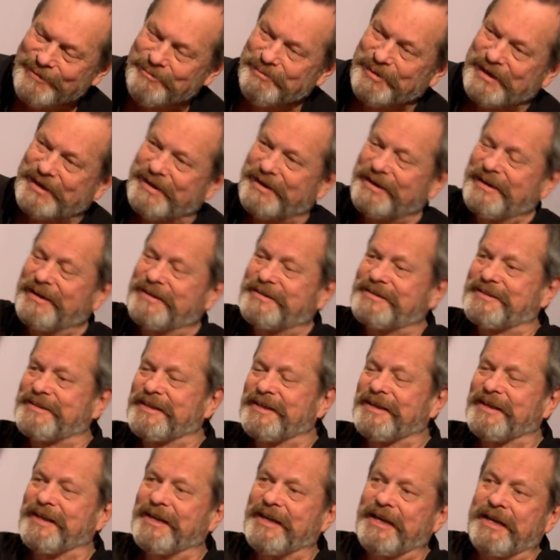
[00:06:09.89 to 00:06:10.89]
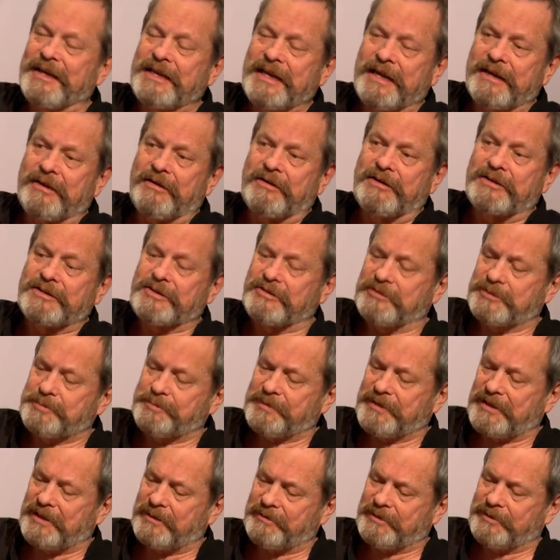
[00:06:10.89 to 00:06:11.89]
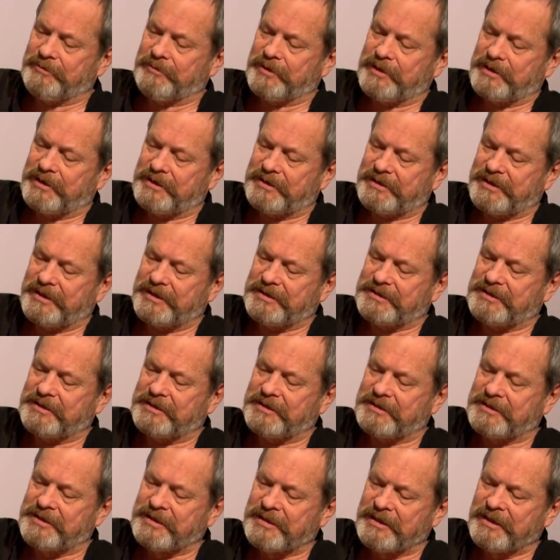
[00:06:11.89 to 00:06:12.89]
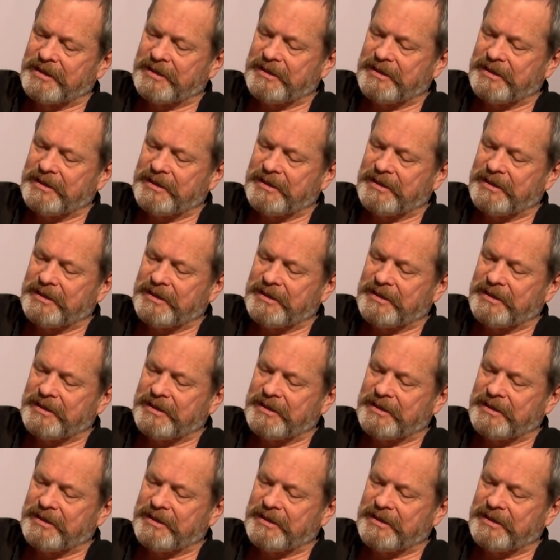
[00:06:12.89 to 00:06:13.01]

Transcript: But it, it's, and that also is probably one of the things that has